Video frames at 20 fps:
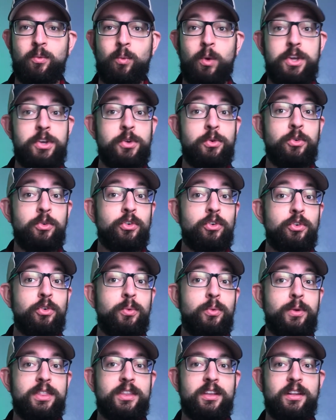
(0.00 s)
what you
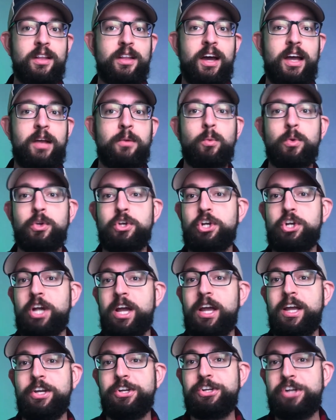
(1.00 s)
do with the light will
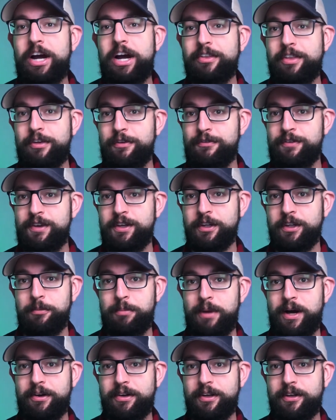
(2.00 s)
change how they feel
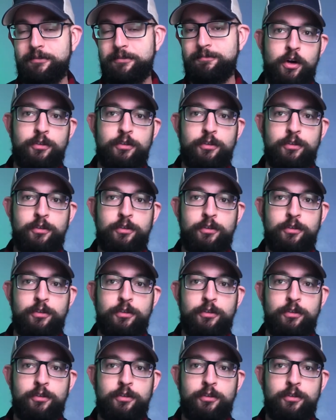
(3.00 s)
about it.